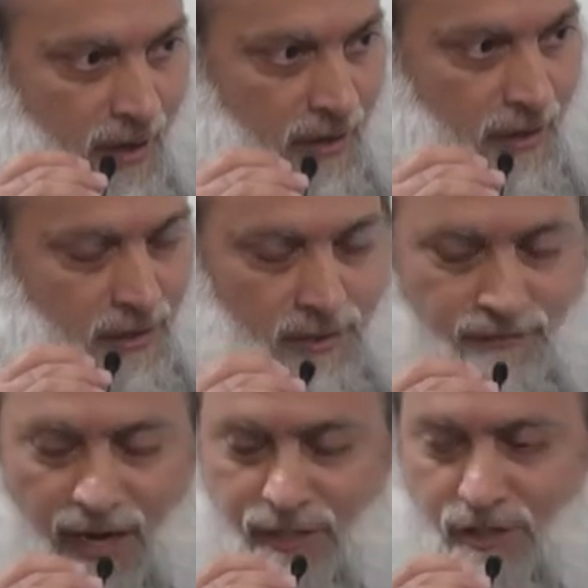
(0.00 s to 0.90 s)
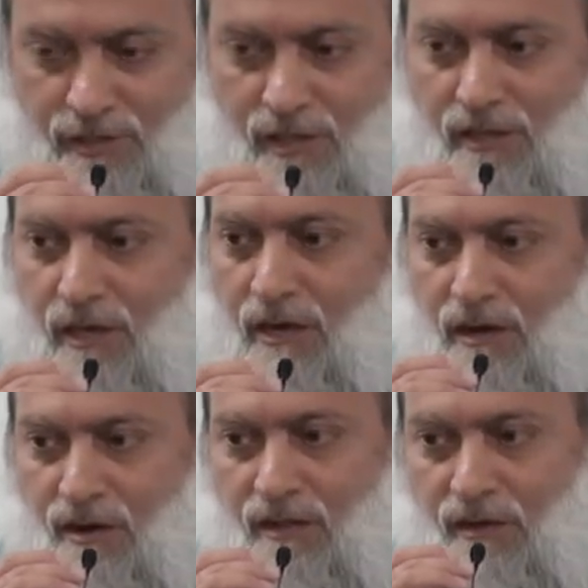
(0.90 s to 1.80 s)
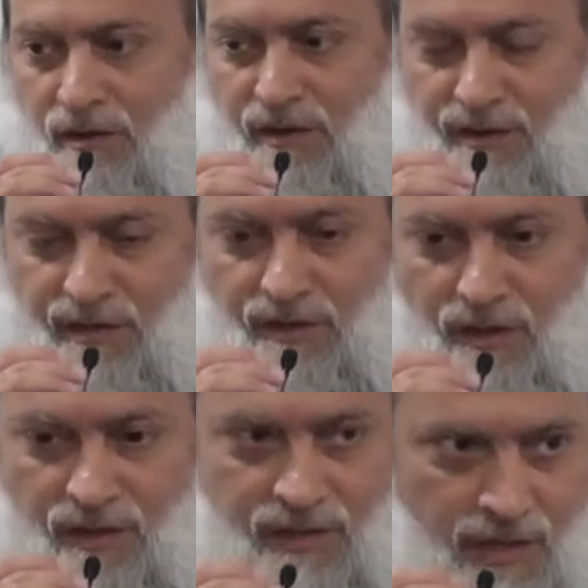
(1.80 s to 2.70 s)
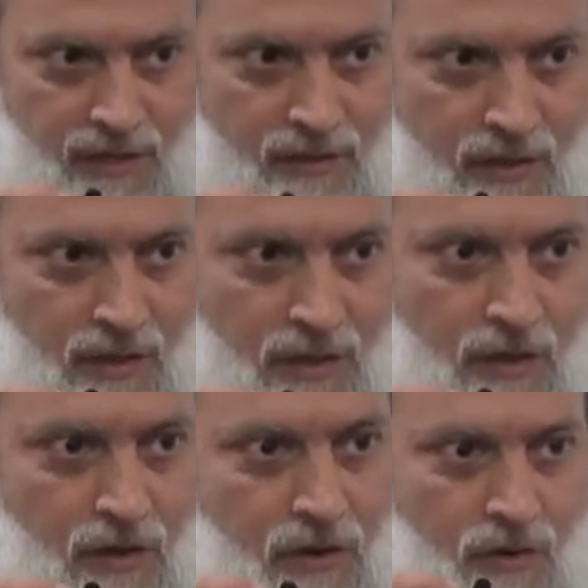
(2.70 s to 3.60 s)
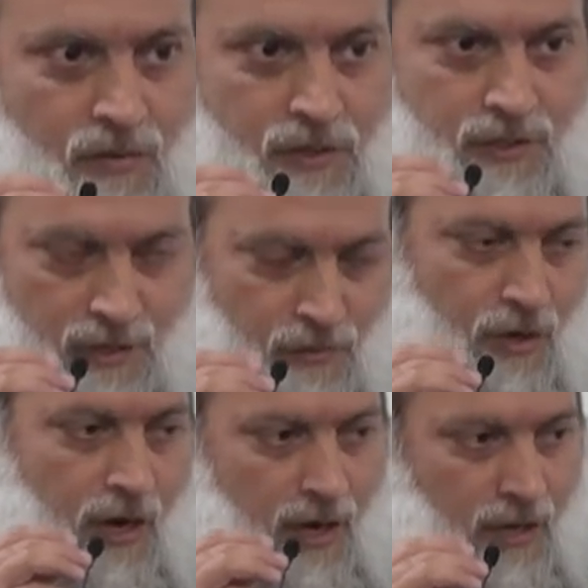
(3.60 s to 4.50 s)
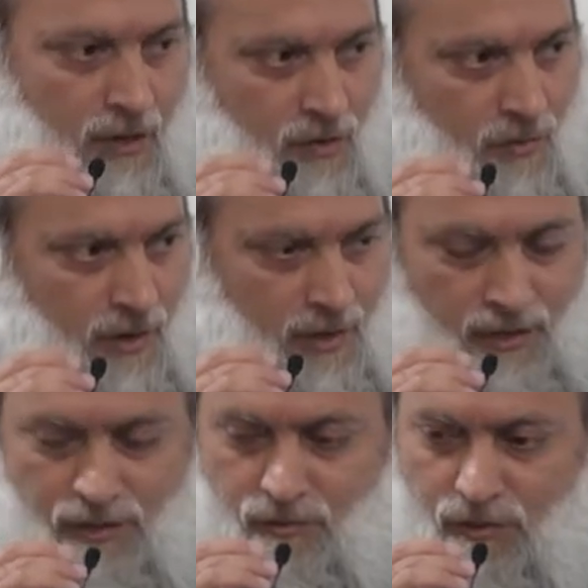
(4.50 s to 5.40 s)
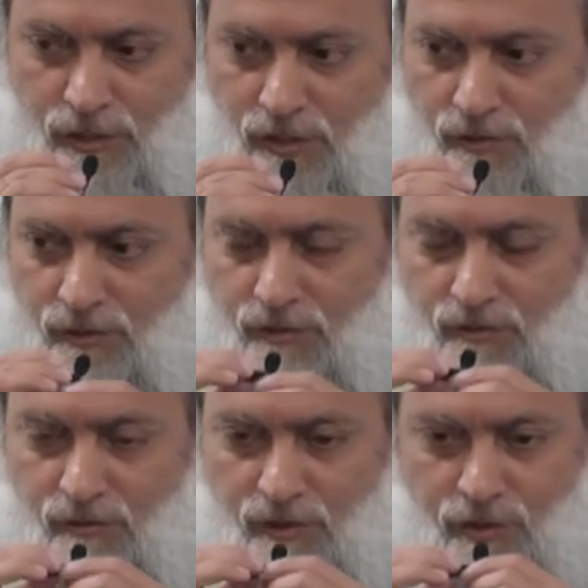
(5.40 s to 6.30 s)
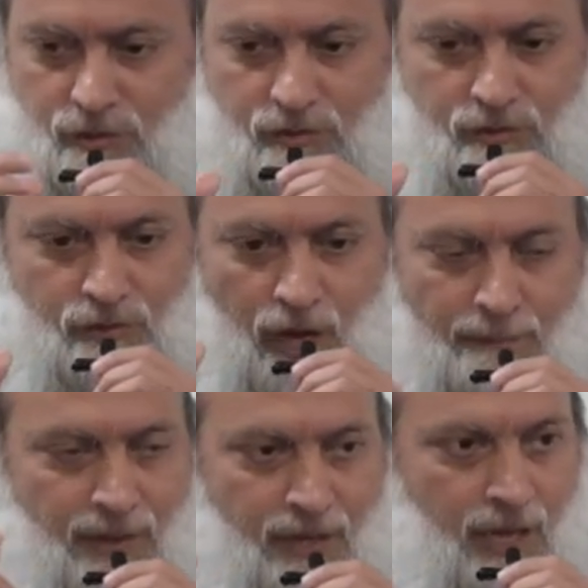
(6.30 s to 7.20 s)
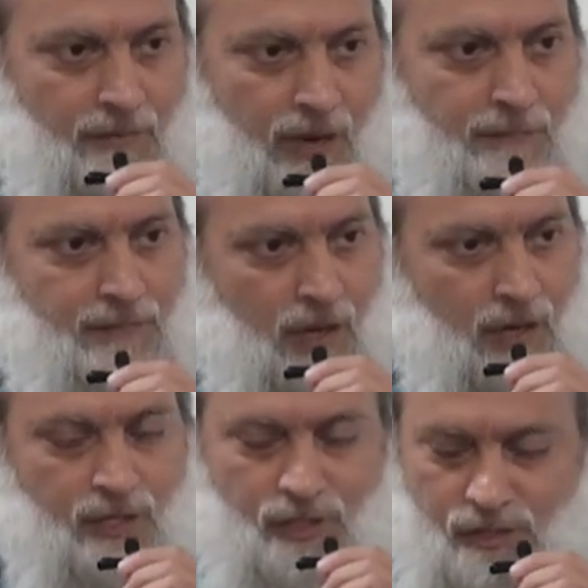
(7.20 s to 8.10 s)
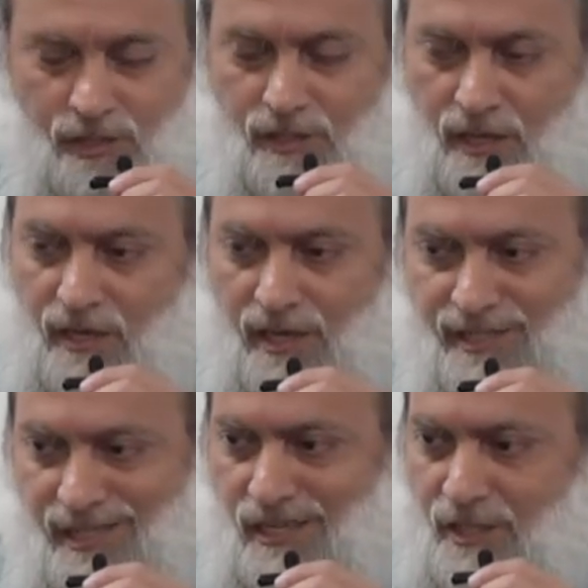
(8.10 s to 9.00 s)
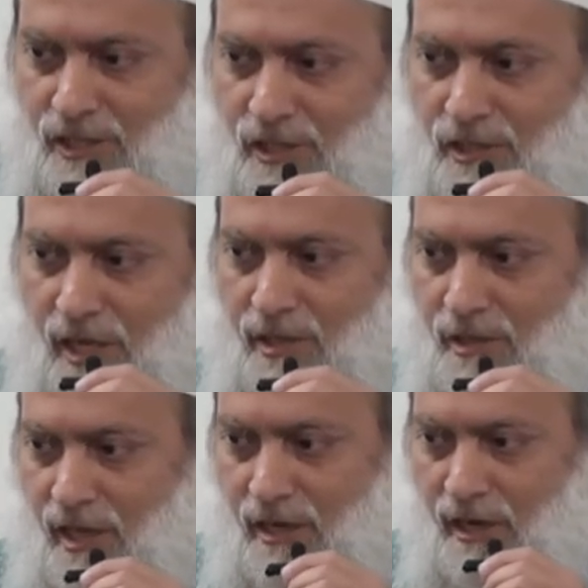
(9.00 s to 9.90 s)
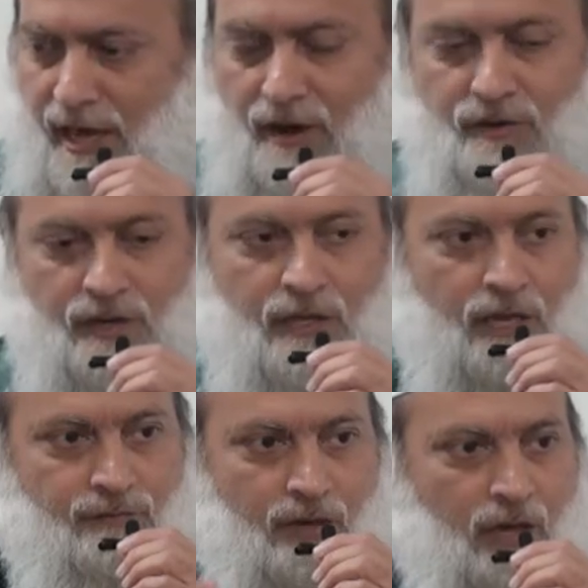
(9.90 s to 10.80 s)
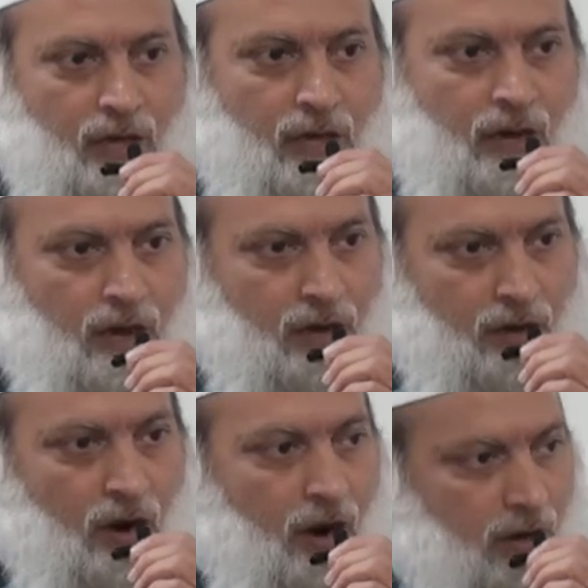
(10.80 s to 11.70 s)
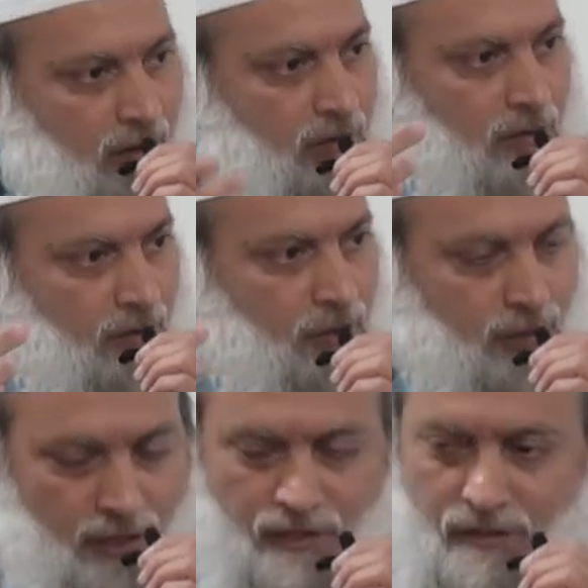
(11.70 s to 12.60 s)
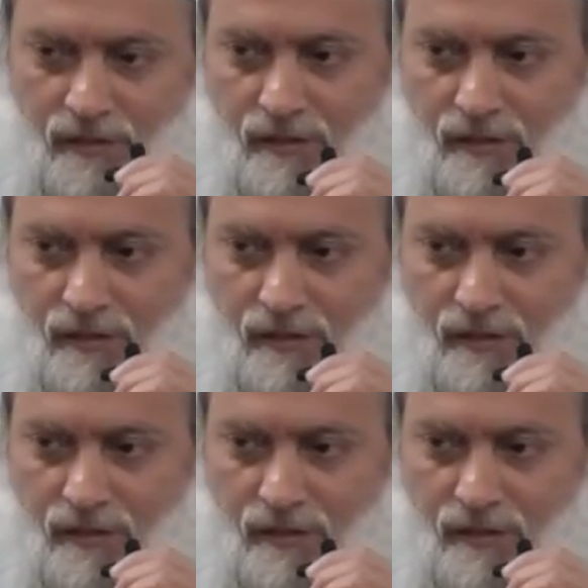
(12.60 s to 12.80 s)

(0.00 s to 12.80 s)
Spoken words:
hadith of Aisha Siddiqa radiallahu anha, which is in Bukhari, where when she was this topic came up, allegedly she says that how could he have gone or seen,